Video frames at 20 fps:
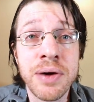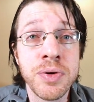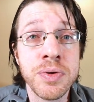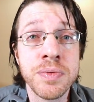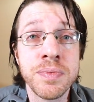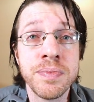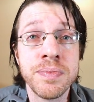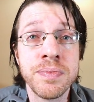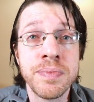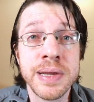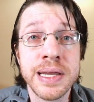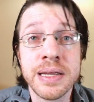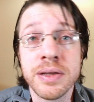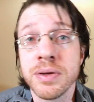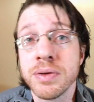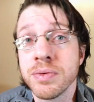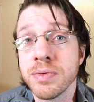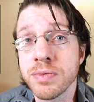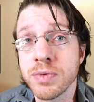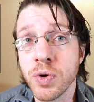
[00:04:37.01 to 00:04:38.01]
would
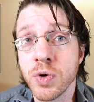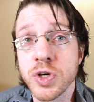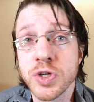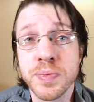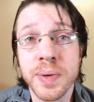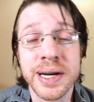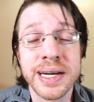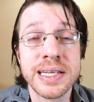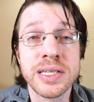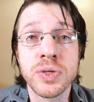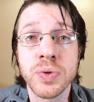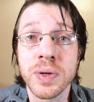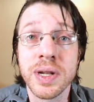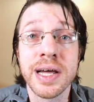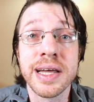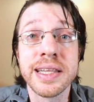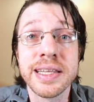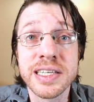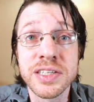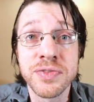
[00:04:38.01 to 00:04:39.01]
be corresponding to a
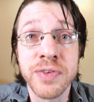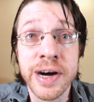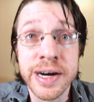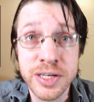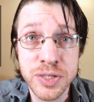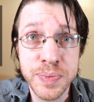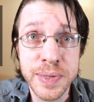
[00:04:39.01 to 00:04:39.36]
lot of these Fock